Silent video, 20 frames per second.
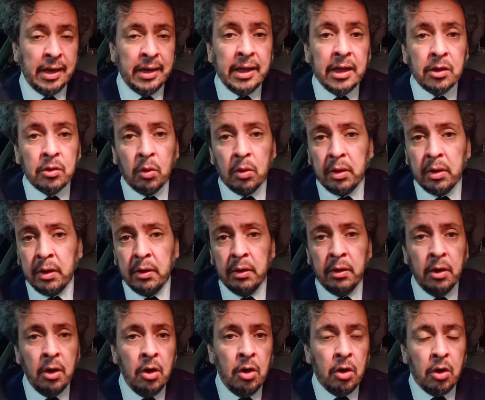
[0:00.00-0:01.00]
So we're
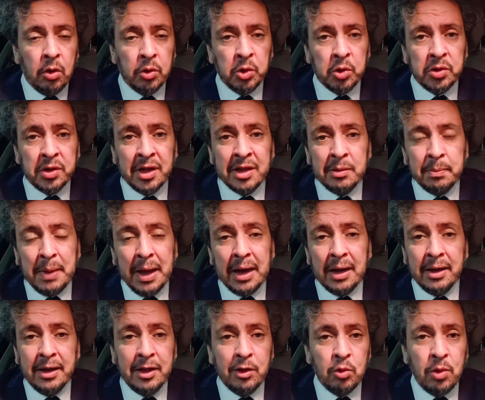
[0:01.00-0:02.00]
talking about the
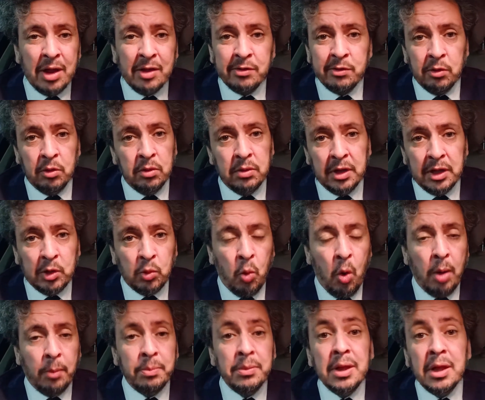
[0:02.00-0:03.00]
3,800 meter
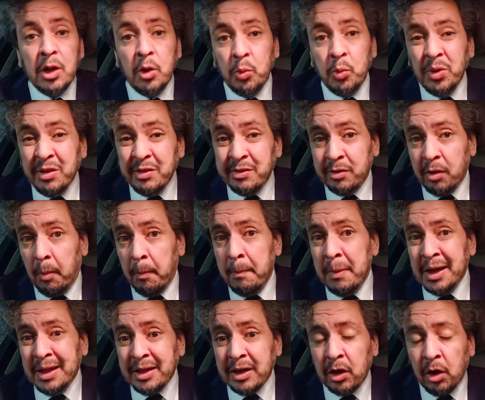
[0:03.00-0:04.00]
zone here, so
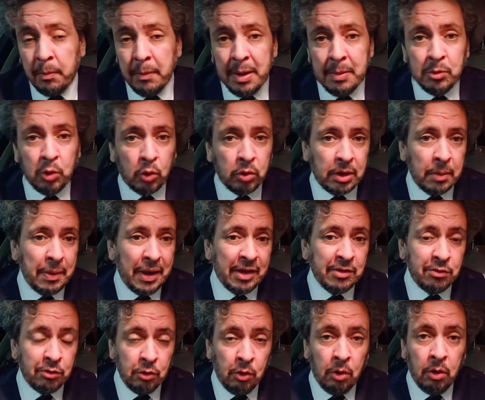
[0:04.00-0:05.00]
enormous
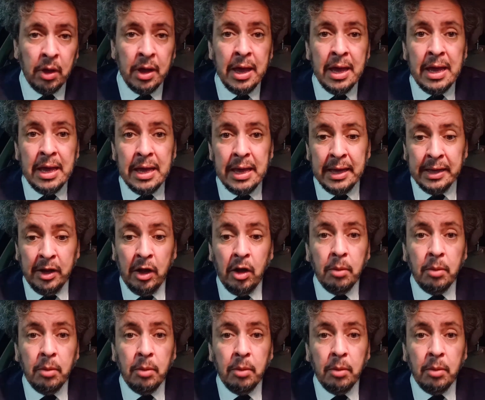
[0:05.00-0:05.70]
pressures.